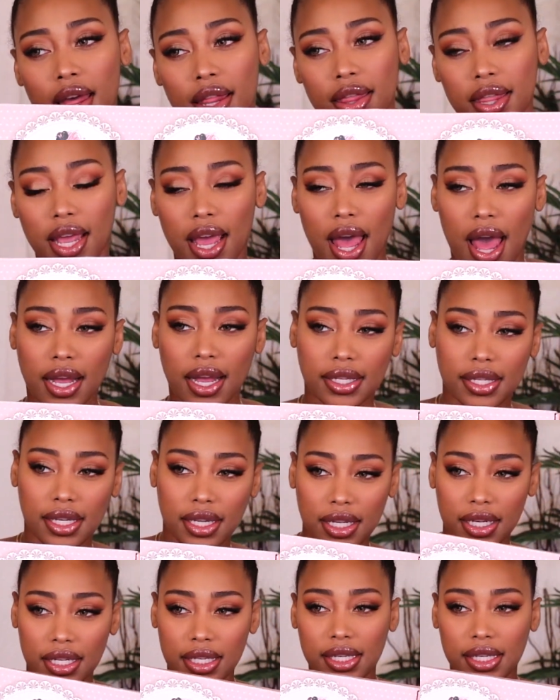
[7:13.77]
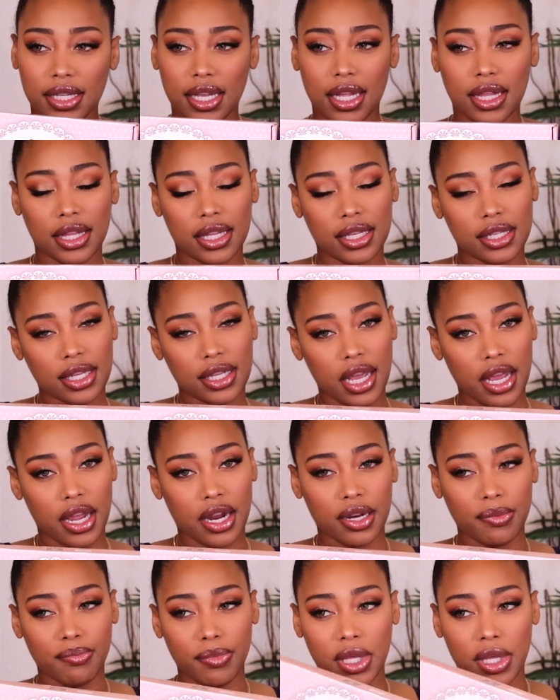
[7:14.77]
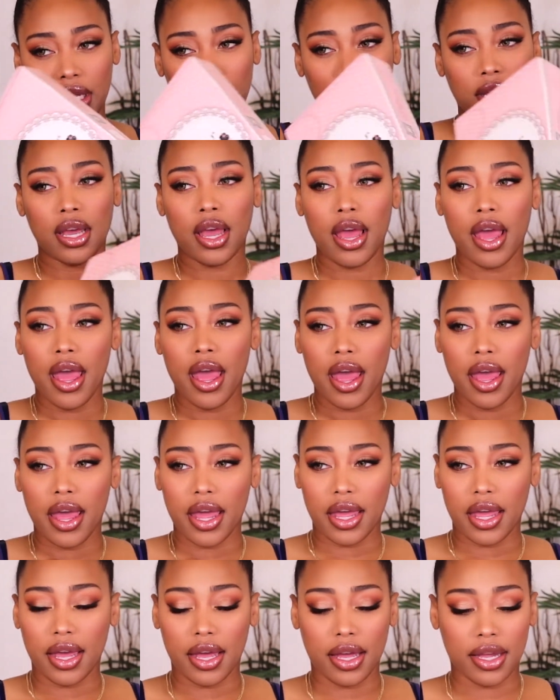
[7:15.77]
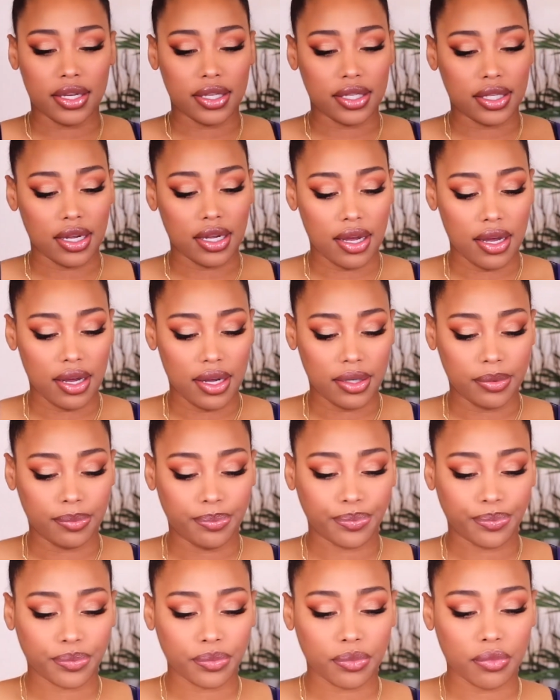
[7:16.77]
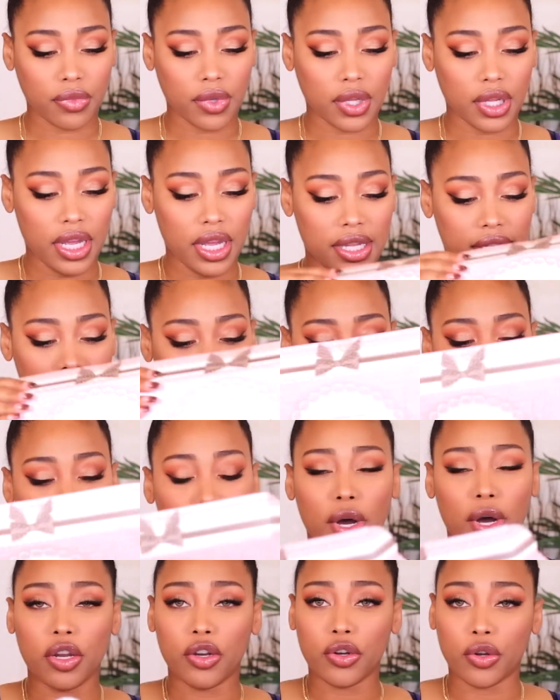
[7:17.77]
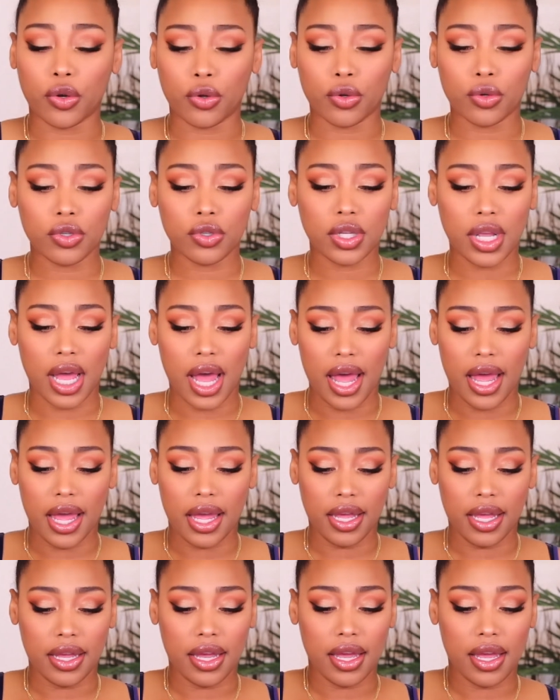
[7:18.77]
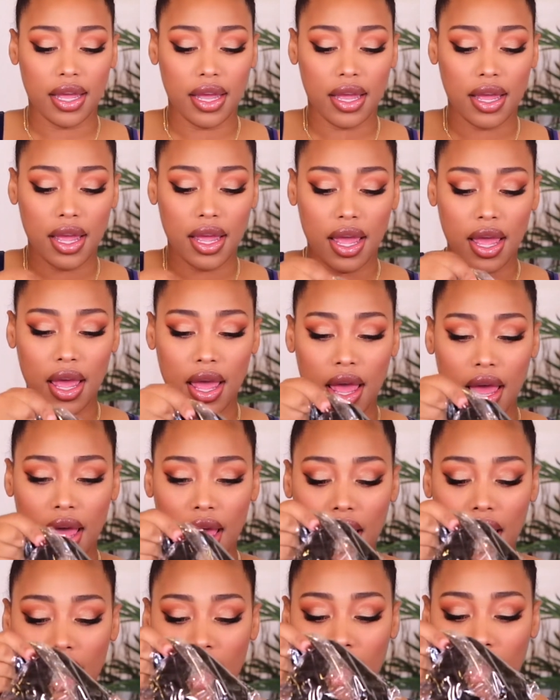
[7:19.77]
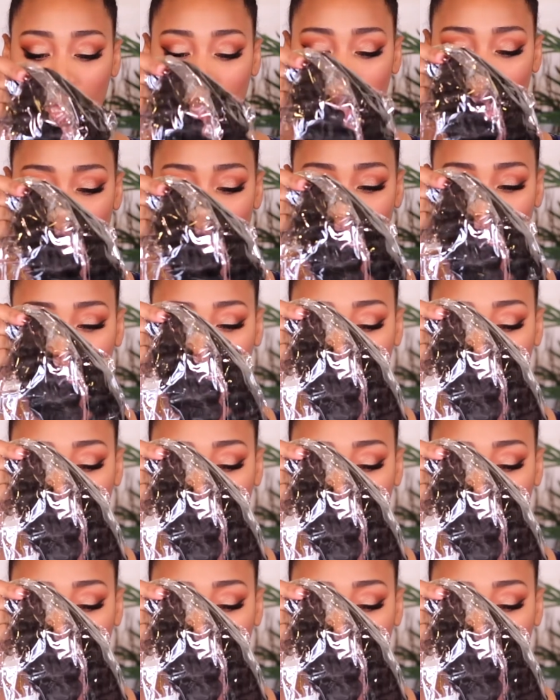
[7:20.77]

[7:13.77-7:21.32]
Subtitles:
They actually sent this hair to me, and it's bundles. I got